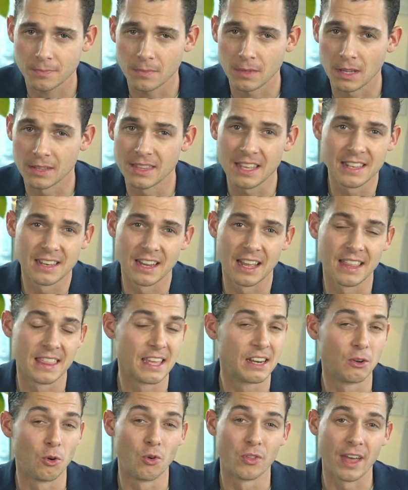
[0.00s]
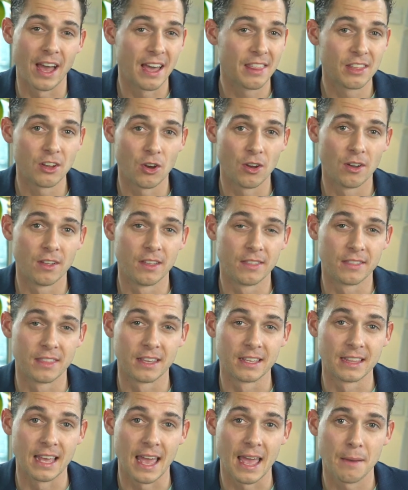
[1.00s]
then all the other
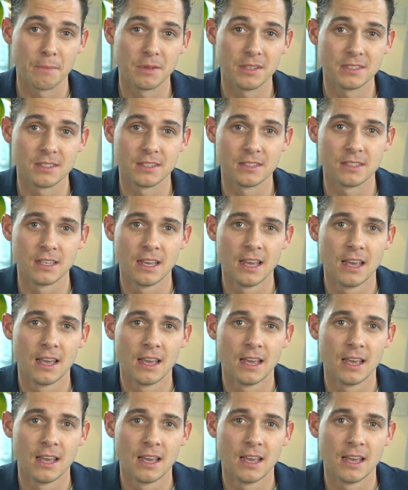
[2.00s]
thing that happens is